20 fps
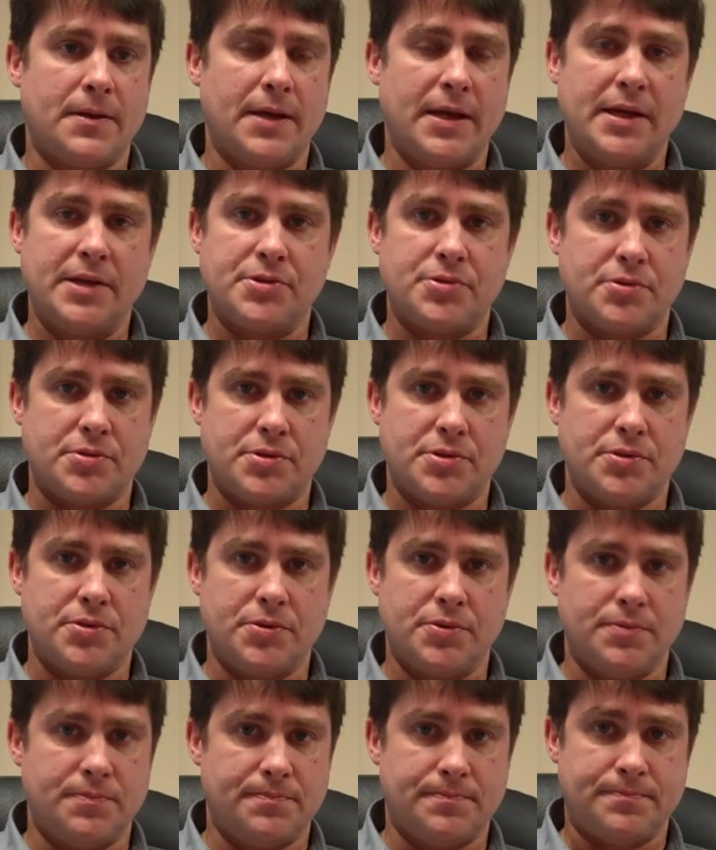answers
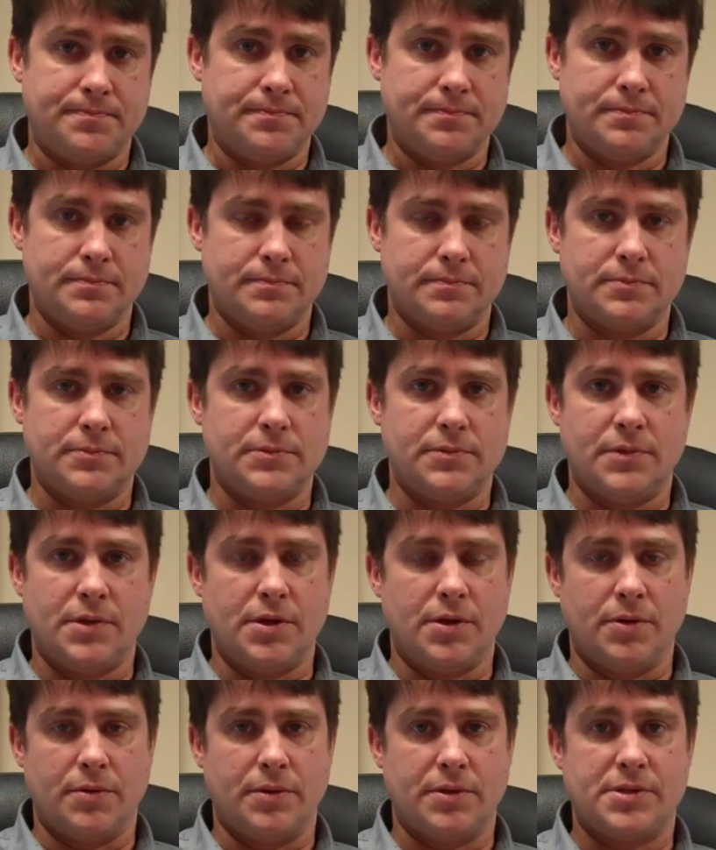to.
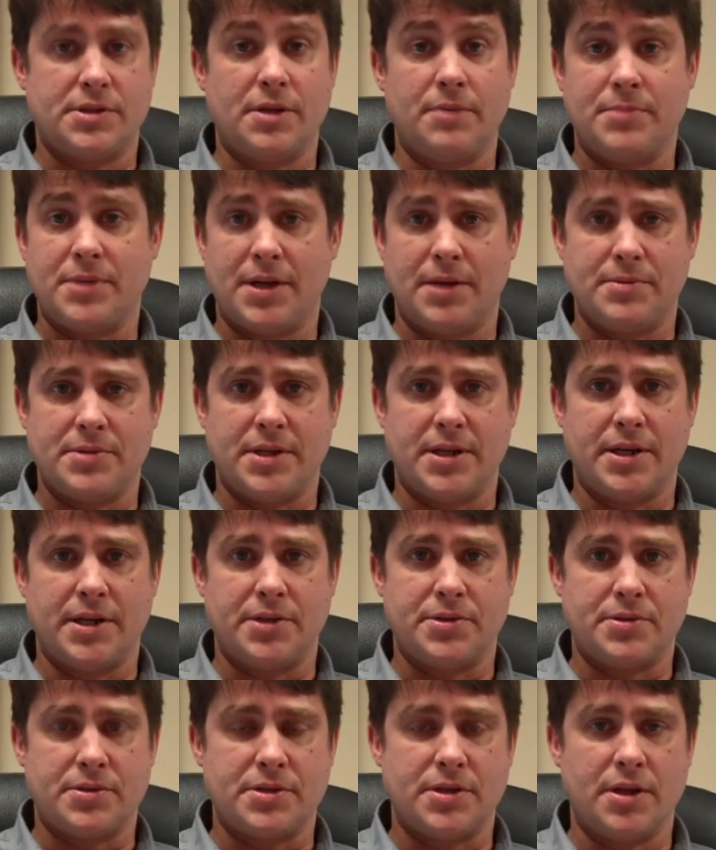Sometimes get
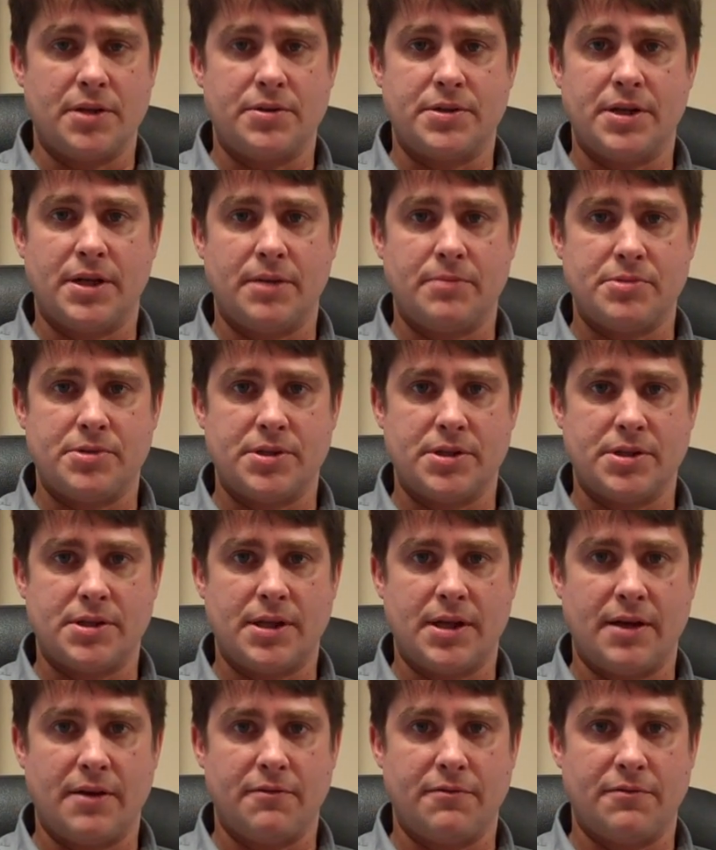answers, other times
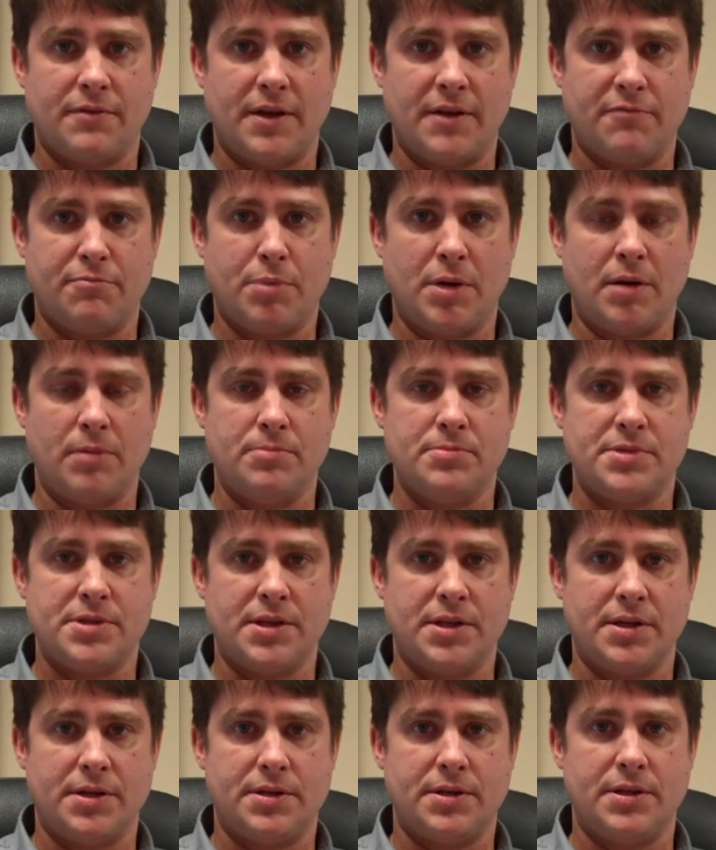just have problems
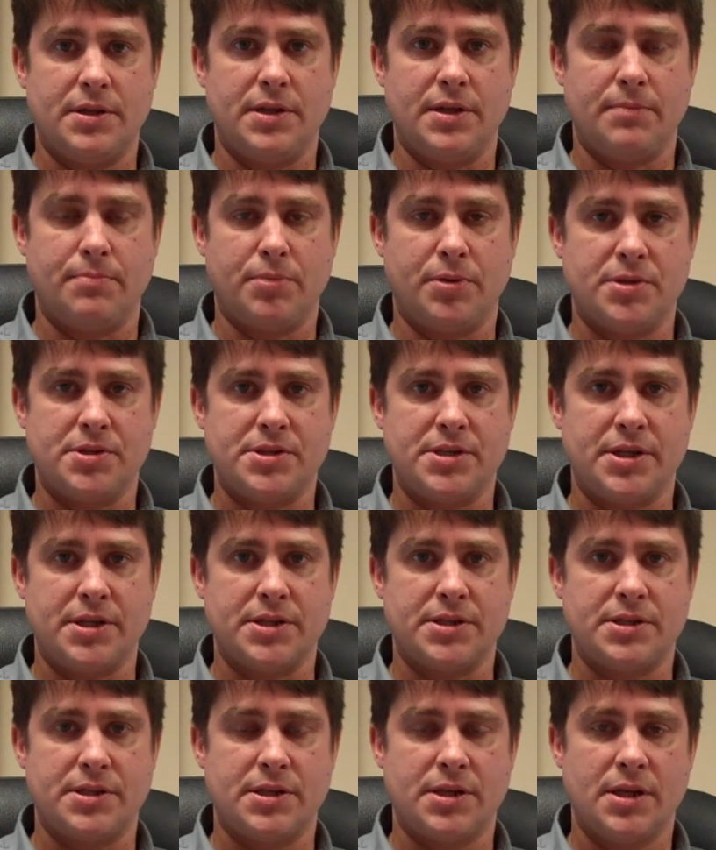that
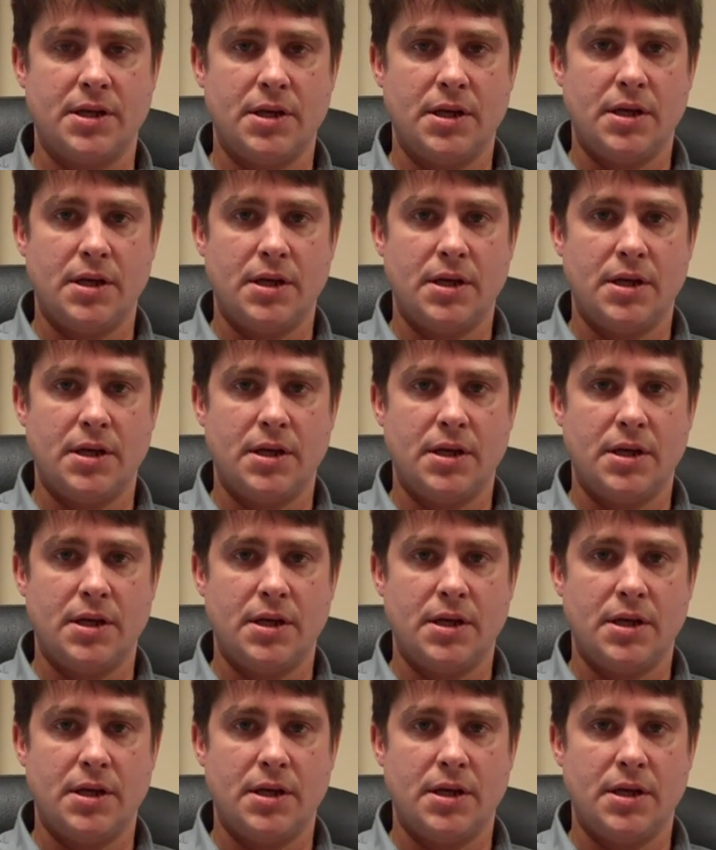persist.